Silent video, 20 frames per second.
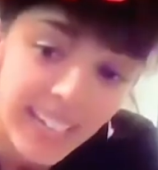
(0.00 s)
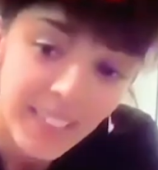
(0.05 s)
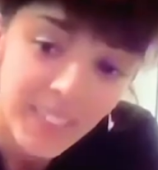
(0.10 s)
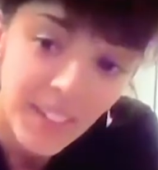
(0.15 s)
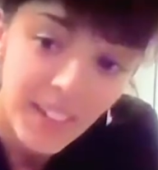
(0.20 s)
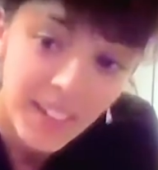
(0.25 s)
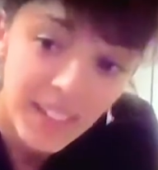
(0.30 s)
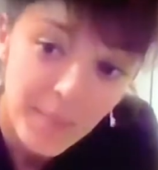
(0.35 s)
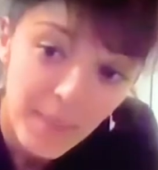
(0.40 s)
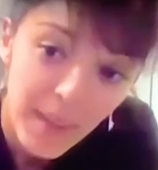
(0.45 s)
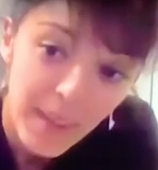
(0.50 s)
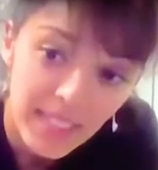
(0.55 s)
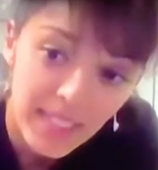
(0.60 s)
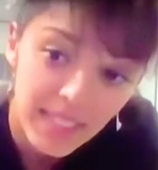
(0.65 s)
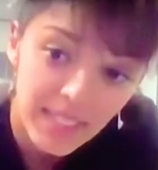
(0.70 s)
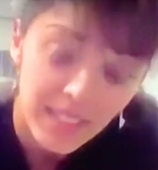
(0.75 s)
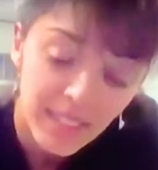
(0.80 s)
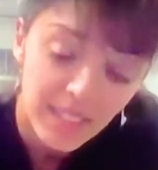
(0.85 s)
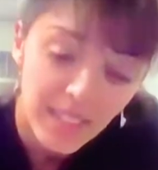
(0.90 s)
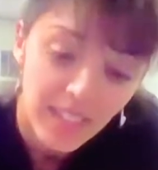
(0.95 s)
thought about it
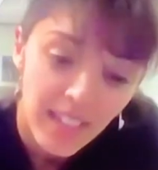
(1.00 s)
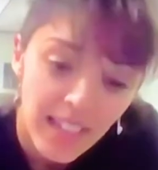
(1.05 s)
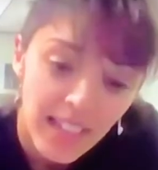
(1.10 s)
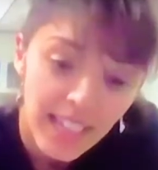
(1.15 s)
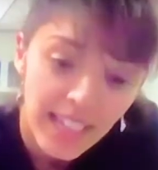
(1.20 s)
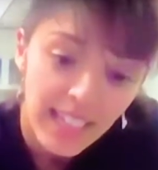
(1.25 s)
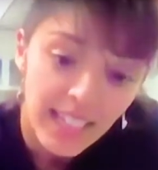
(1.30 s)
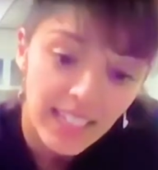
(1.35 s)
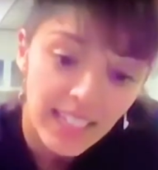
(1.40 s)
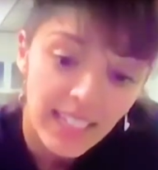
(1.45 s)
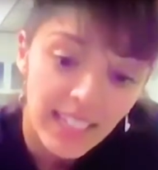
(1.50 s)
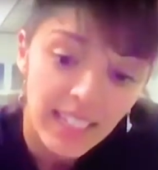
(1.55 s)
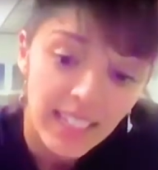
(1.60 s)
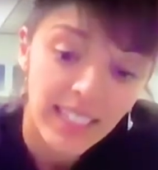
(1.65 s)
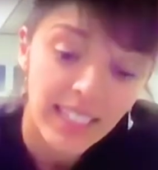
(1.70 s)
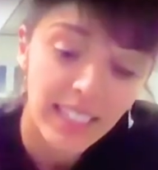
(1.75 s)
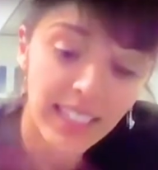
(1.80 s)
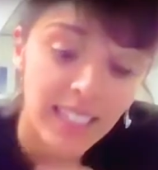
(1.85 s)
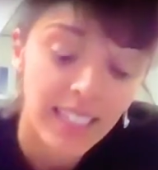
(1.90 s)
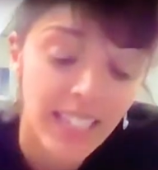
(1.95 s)
a lot
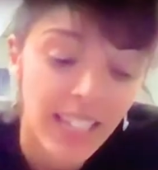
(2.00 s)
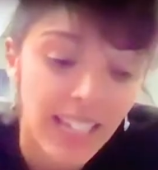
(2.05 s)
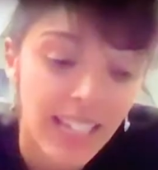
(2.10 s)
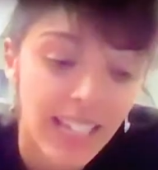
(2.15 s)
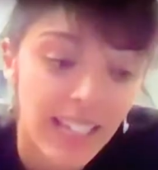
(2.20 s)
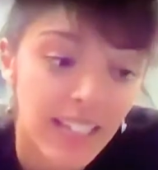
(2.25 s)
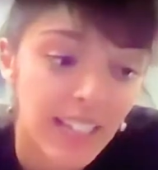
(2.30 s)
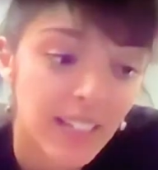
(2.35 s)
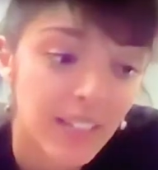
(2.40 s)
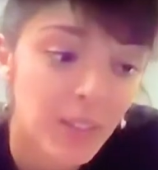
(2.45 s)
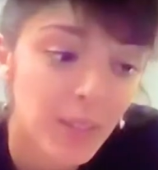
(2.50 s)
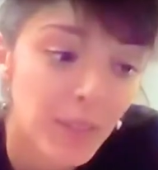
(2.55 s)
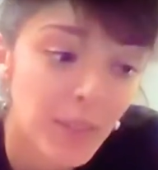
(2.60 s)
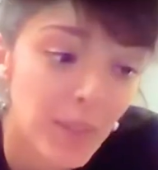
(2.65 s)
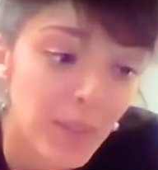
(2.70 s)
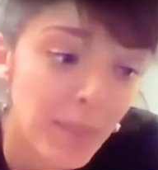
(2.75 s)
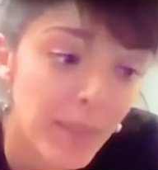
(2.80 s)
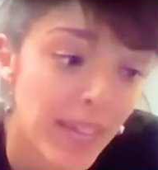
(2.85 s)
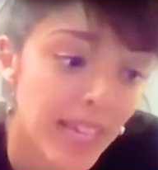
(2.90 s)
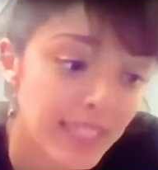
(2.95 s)
uh, over
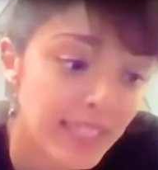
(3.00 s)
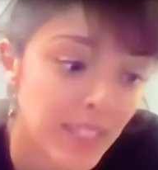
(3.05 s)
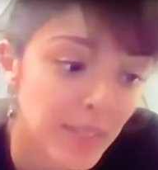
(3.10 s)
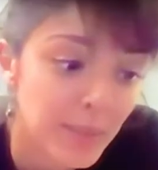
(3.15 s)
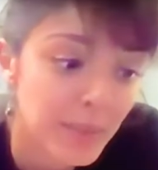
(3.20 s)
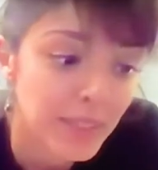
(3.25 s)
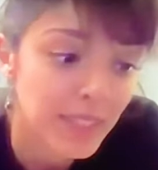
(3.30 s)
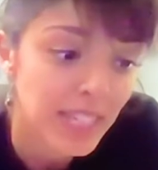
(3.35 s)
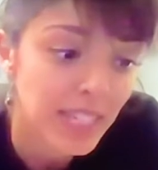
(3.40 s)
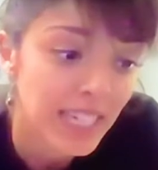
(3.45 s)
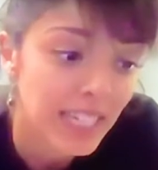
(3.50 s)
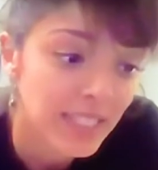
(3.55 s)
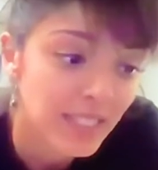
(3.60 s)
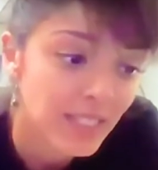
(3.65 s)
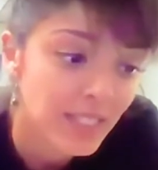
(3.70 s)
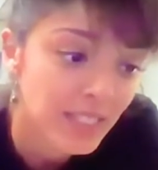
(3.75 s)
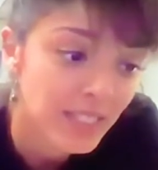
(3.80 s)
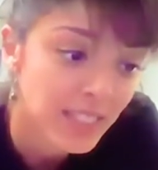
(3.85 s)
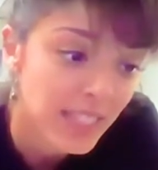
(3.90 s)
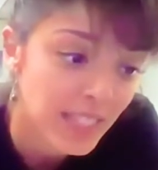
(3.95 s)
the past couple days
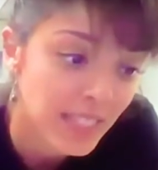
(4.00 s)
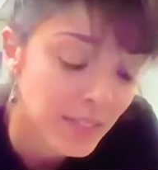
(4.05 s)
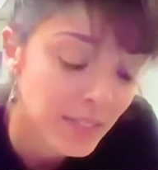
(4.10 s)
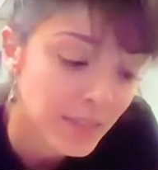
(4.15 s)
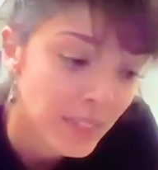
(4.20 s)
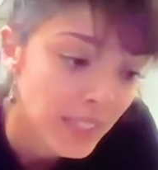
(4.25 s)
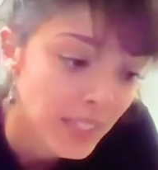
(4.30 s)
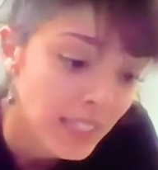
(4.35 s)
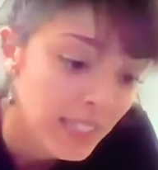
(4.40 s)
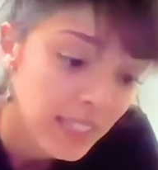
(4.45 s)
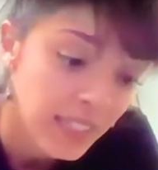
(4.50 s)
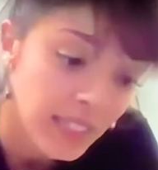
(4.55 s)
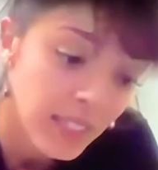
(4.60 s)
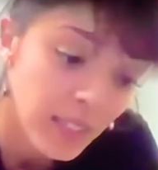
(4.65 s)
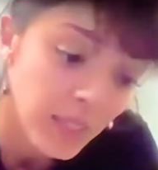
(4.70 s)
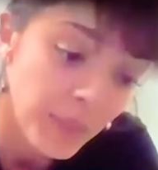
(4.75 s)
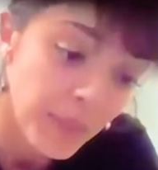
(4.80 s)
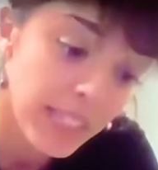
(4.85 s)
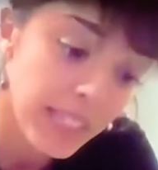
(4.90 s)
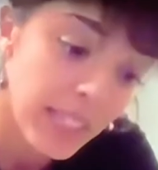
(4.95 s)
just kind of
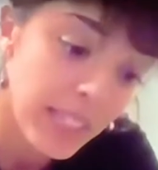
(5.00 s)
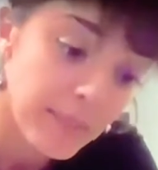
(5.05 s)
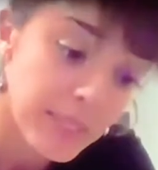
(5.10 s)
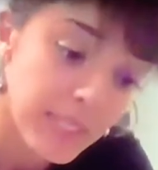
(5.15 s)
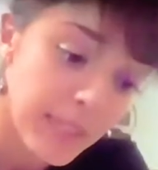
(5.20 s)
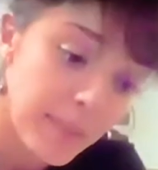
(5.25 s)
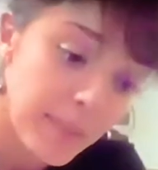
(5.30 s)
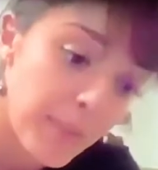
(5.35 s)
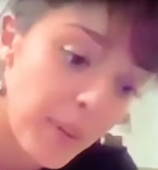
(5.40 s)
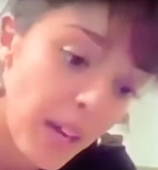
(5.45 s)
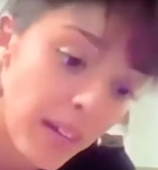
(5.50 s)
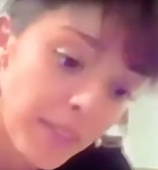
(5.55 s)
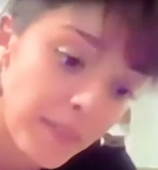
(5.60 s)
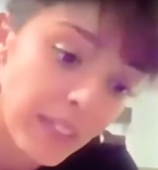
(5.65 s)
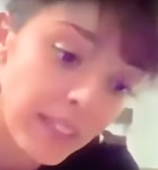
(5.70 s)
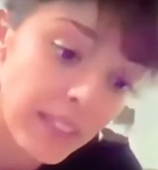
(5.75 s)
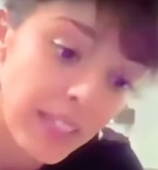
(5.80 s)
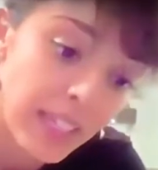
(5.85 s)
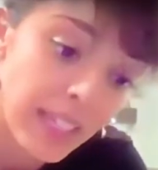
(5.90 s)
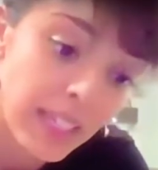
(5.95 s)
when it comes to
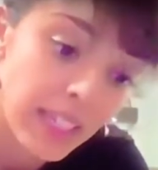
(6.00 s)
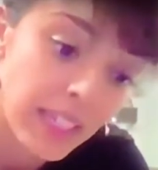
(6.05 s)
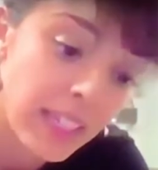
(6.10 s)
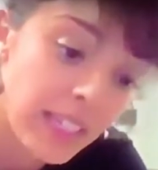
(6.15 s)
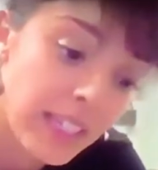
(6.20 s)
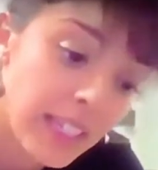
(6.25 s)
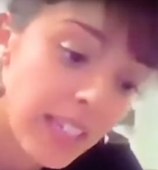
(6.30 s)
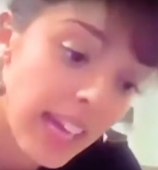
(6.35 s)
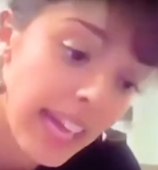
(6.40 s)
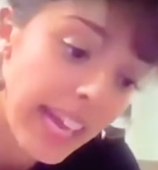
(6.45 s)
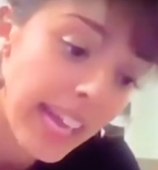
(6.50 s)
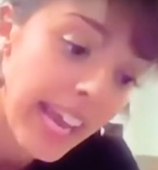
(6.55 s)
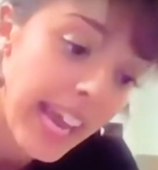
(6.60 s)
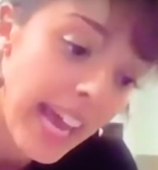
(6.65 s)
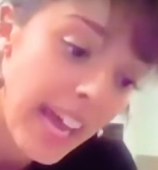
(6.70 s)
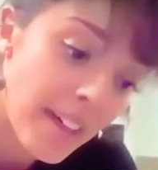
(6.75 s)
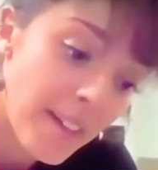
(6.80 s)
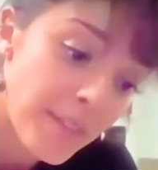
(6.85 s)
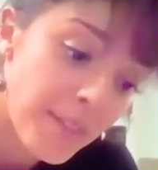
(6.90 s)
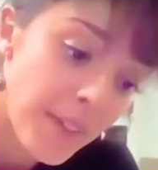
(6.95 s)
improvising like i
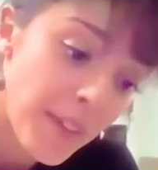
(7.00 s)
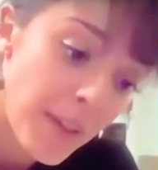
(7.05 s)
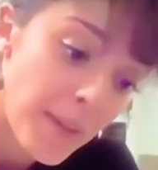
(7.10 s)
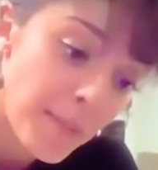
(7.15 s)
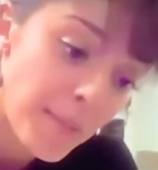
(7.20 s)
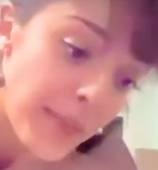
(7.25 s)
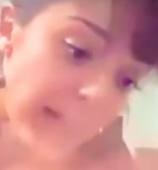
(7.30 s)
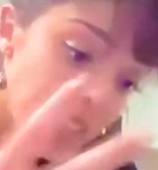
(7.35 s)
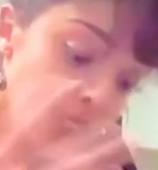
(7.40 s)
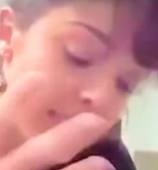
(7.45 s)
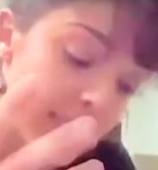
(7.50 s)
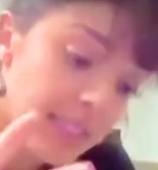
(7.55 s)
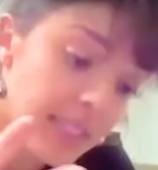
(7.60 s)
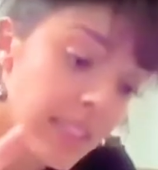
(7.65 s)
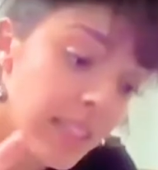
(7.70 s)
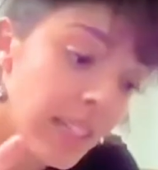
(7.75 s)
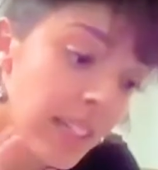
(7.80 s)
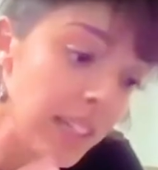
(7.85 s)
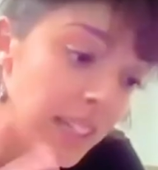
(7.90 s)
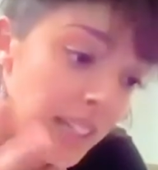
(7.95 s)
have a base
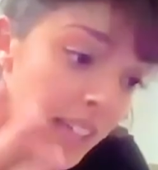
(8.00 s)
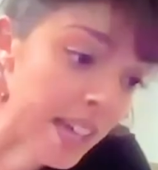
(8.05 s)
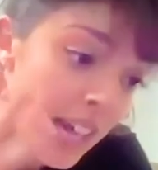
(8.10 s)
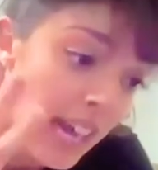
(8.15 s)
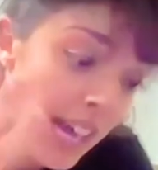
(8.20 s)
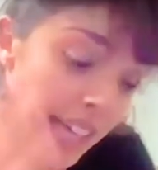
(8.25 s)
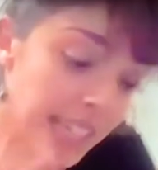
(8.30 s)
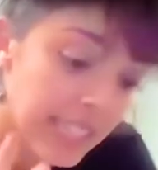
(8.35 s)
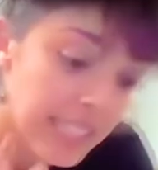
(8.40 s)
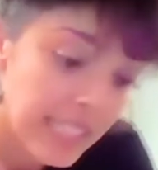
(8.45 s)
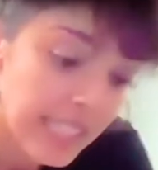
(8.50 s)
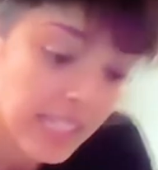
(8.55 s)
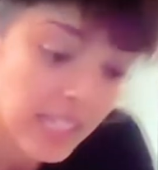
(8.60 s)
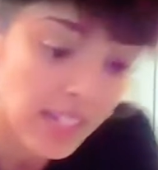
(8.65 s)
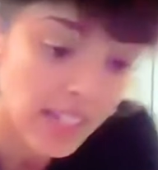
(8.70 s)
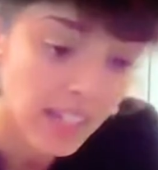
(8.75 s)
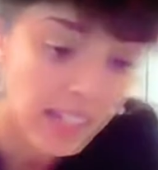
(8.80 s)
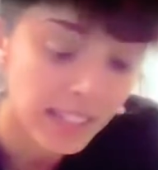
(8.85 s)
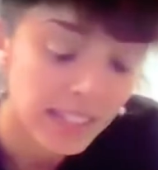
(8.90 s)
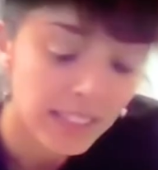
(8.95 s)

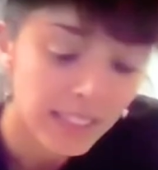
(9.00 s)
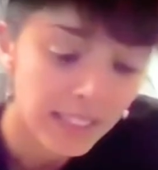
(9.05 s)
idea